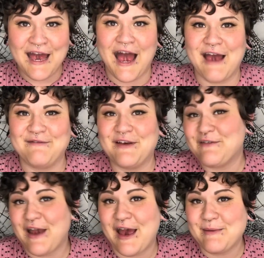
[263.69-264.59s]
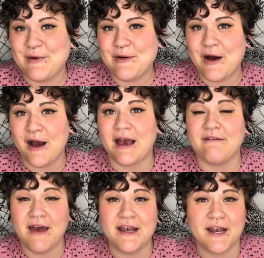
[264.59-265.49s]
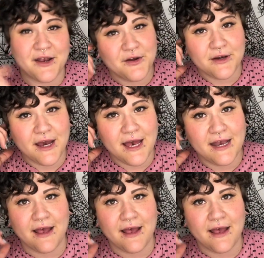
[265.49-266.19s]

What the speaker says: I've never had a mohawk. I've had an undercut.